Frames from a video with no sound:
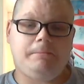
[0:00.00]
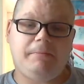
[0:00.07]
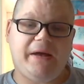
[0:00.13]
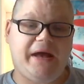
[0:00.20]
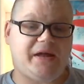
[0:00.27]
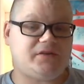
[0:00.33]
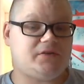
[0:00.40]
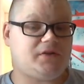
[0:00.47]

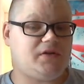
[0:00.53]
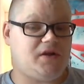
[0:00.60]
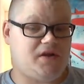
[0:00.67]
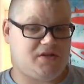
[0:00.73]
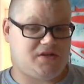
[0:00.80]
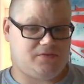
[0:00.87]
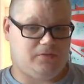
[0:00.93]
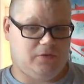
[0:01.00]
Patton
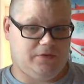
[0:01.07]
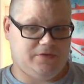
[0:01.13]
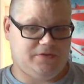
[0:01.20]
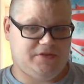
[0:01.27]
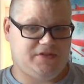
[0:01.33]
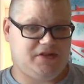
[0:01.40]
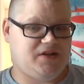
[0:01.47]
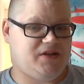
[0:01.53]
Oswalt,
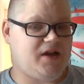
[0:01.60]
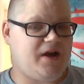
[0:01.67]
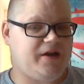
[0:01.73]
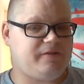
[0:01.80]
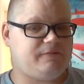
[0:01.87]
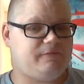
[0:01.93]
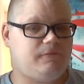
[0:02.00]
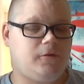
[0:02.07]
the
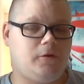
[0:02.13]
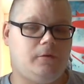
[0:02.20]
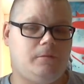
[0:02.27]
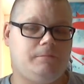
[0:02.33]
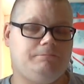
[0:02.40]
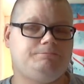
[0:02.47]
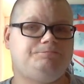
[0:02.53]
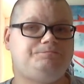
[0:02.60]
guy
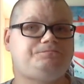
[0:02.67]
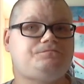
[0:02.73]
from